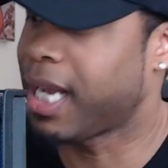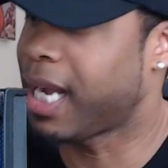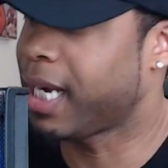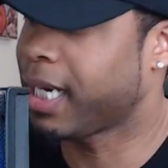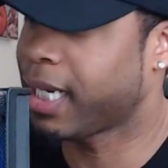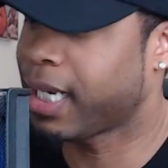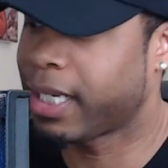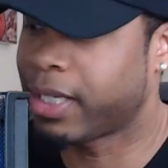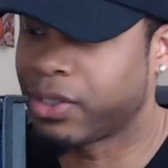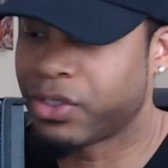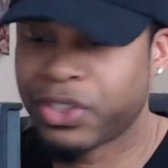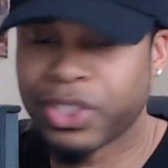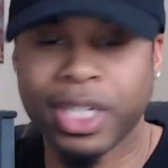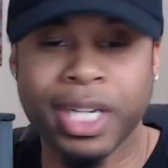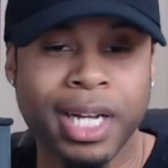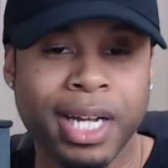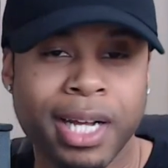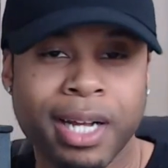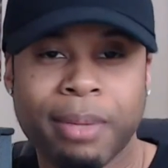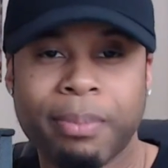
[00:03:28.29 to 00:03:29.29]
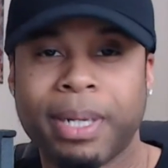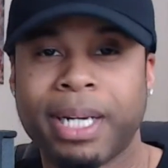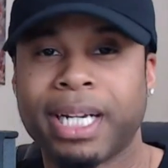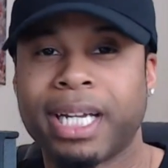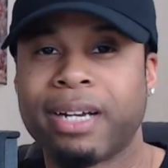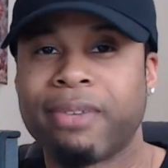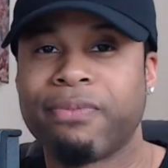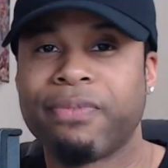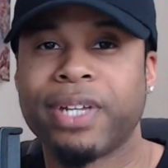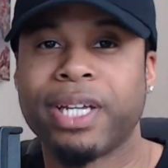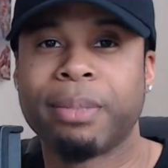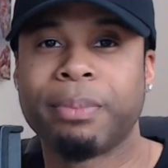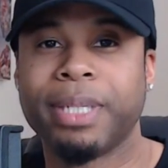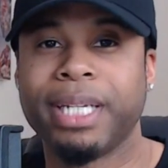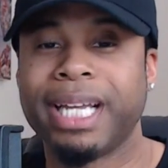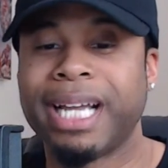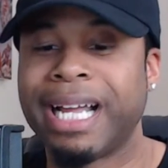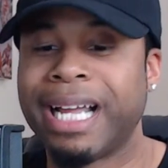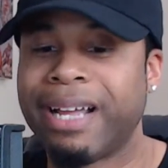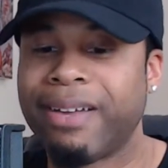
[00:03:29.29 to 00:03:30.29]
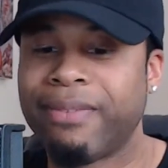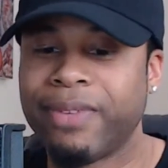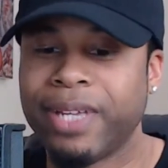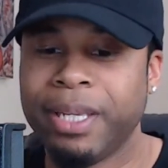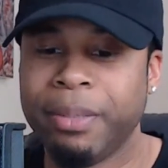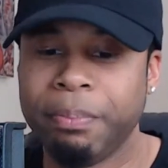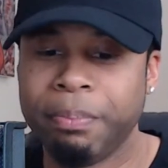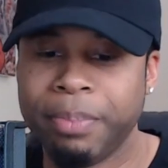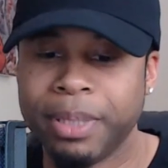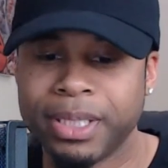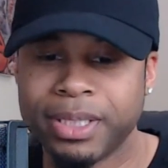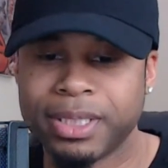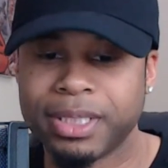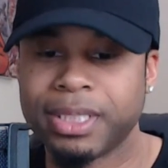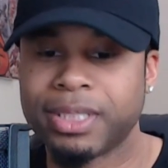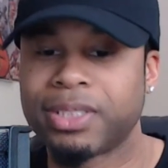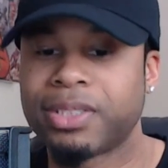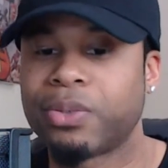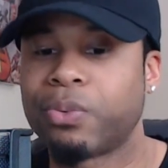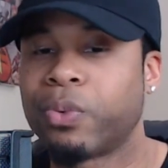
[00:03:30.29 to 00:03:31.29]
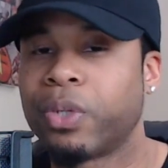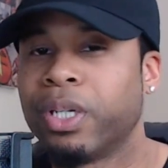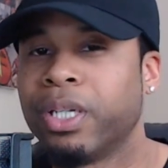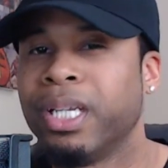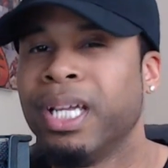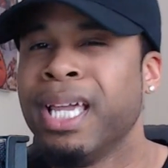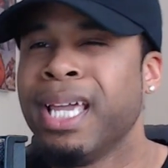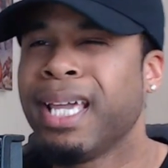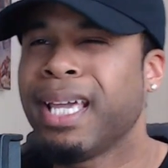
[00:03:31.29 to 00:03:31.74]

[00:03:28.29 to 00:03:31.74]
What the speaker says: I got a job, I got a family, I have a business to run,